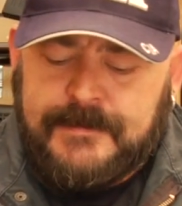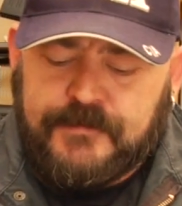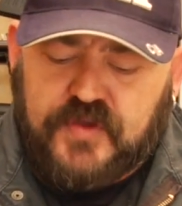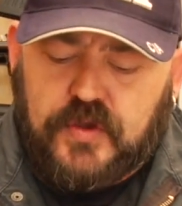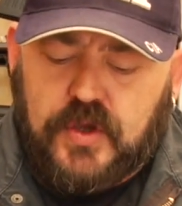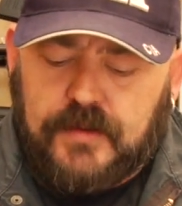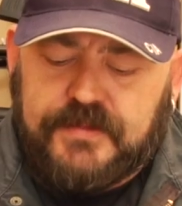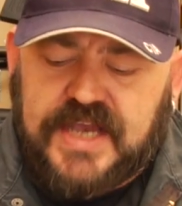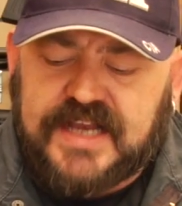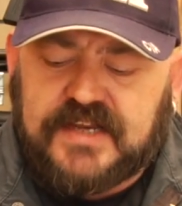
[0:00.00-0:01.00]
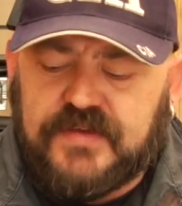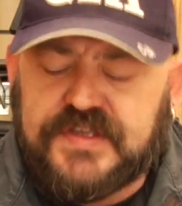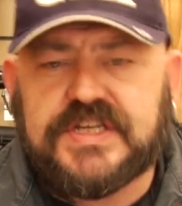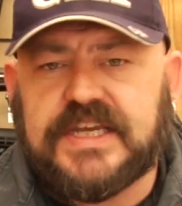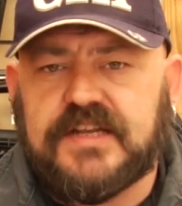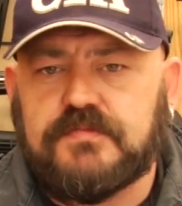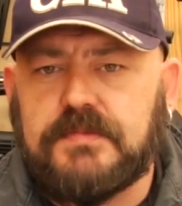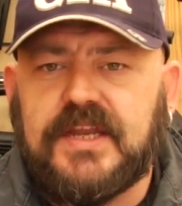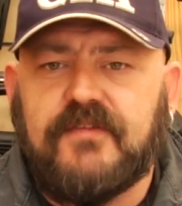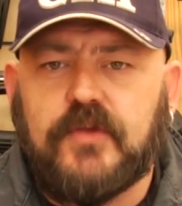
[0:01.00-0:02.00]
So your objective is to get as
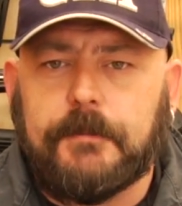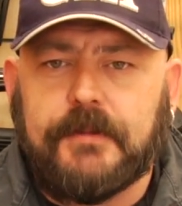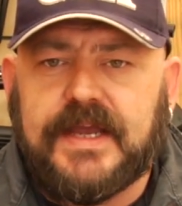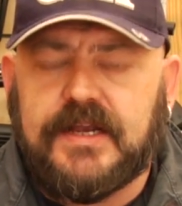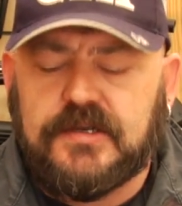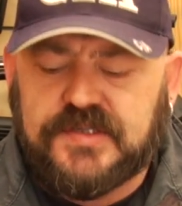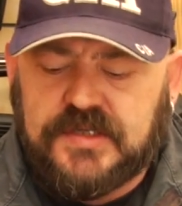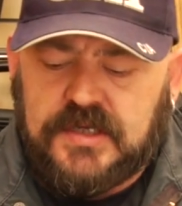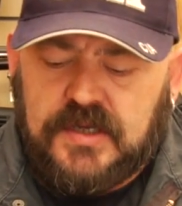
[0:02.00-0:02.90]
many of your players,